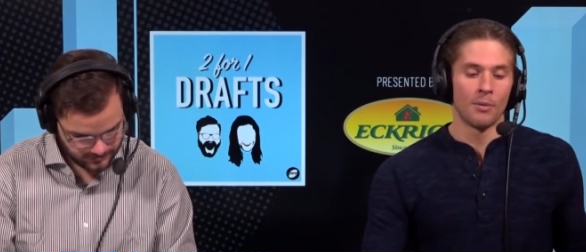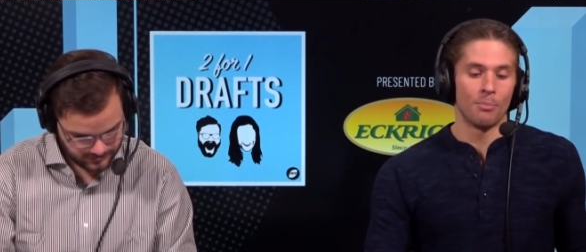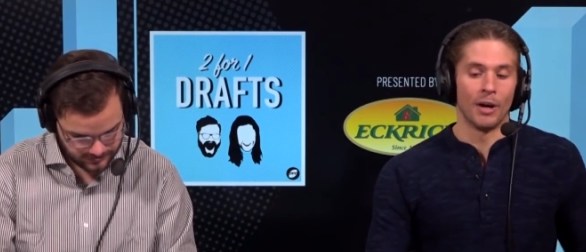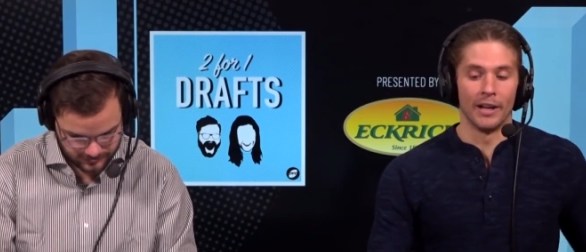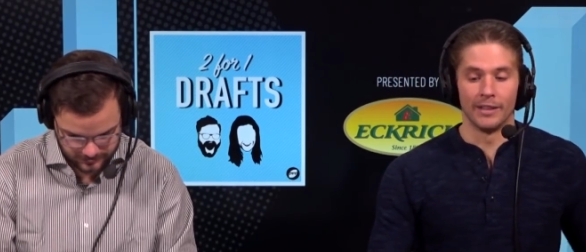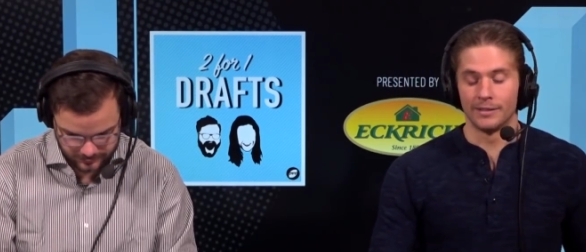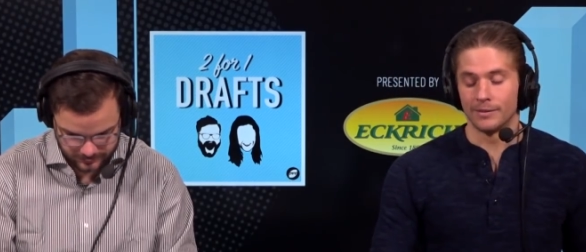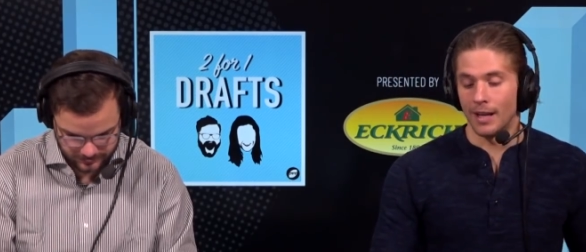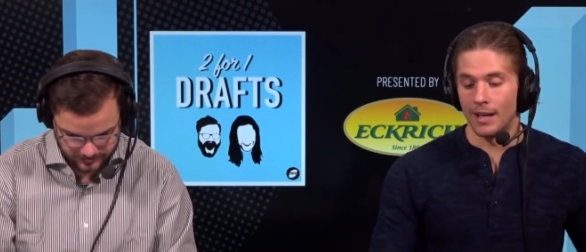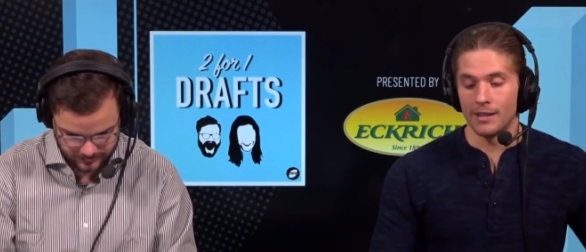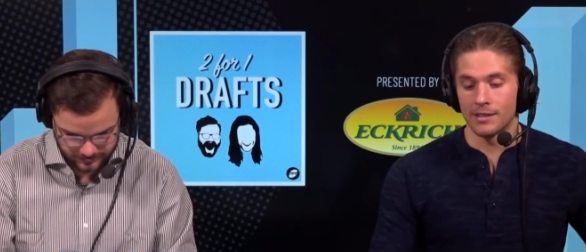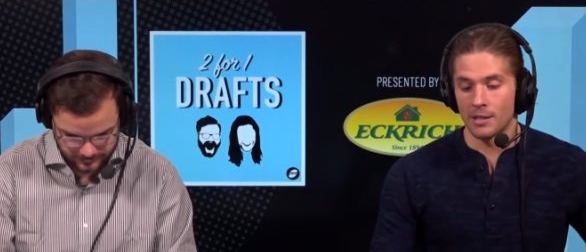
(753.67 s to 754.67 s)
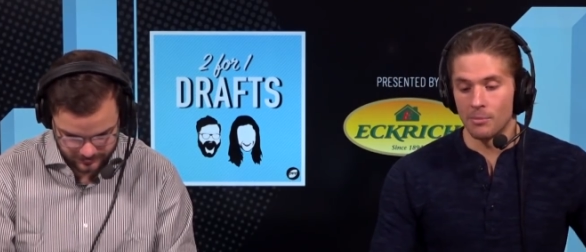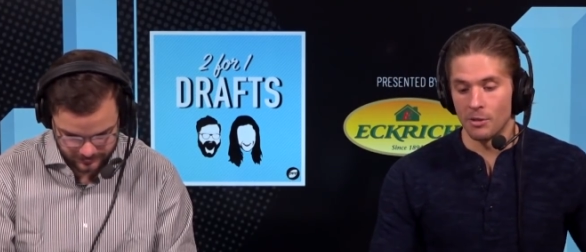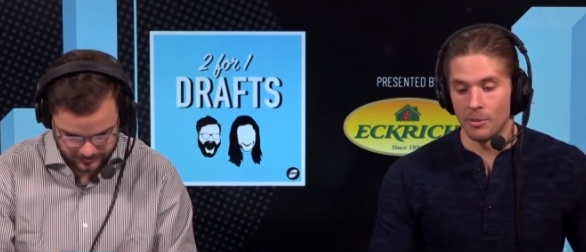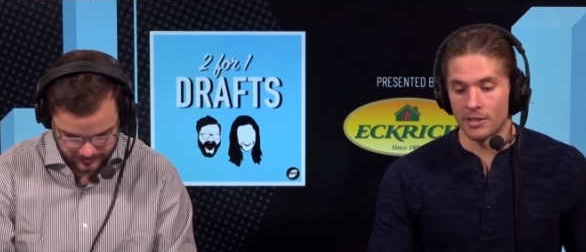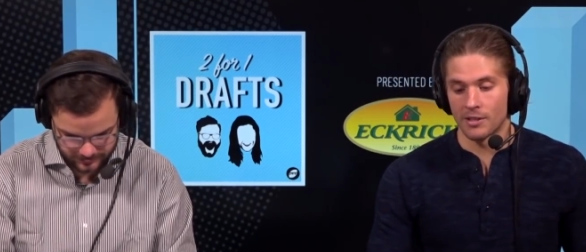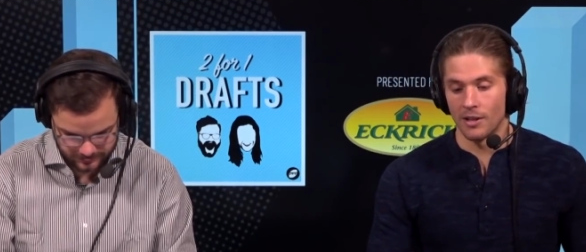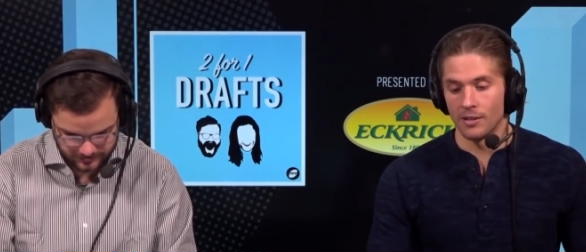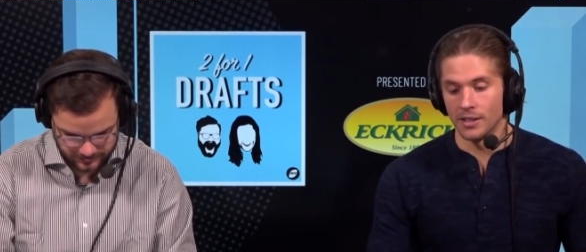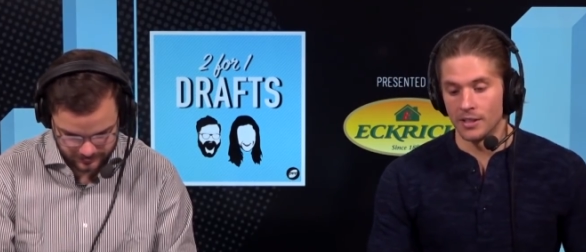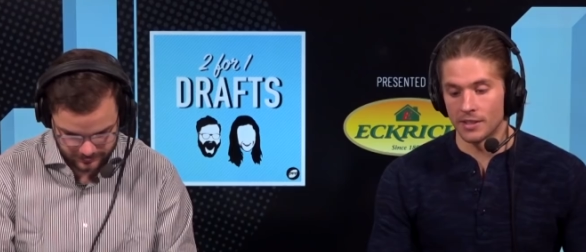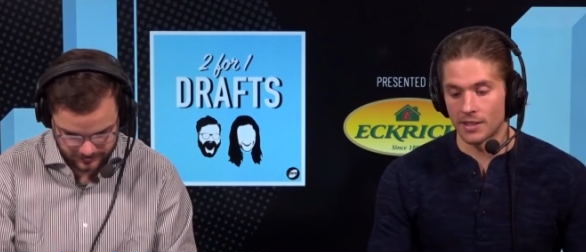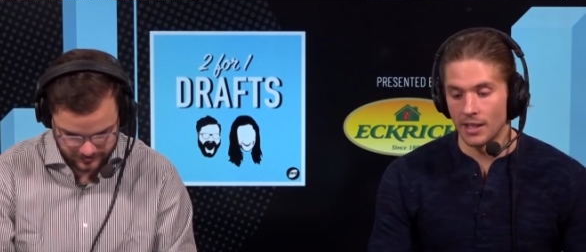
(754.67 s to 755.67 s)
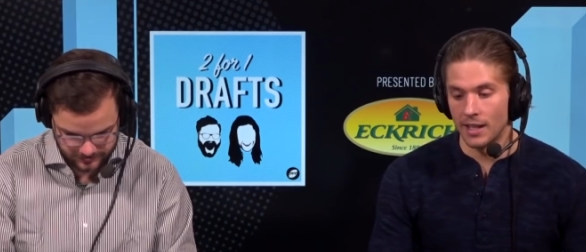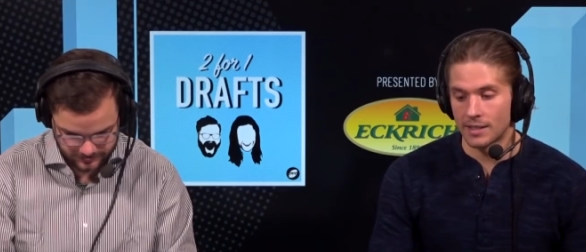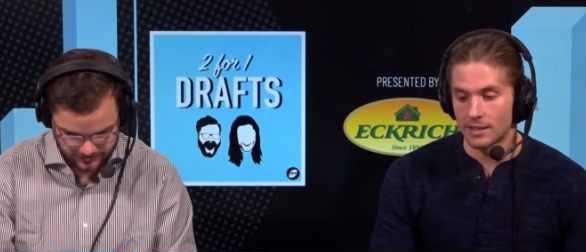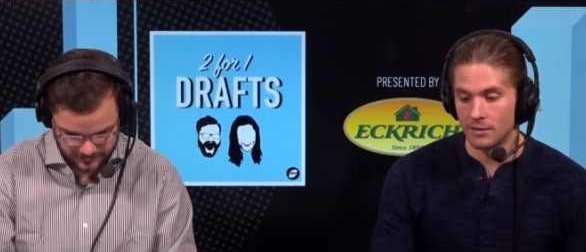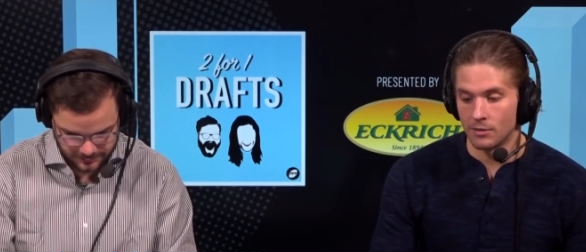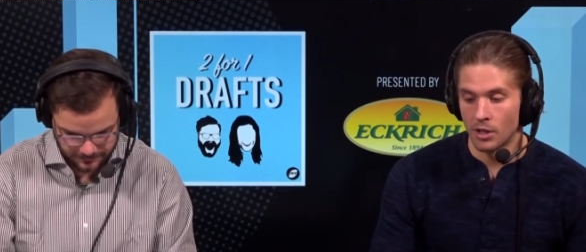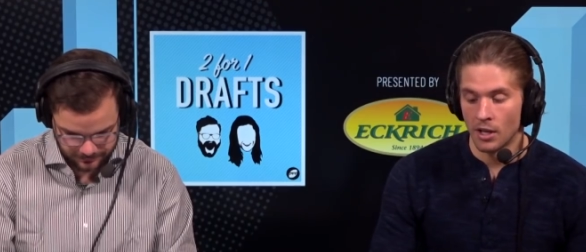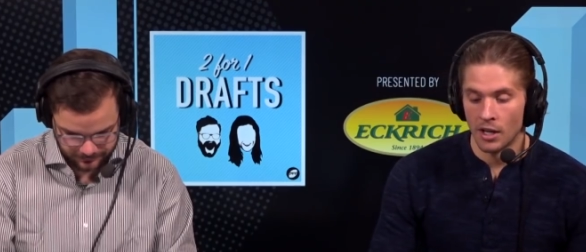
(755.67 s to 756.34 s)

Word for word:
Speaker 1: But I think he's going to be the best guard in this class, and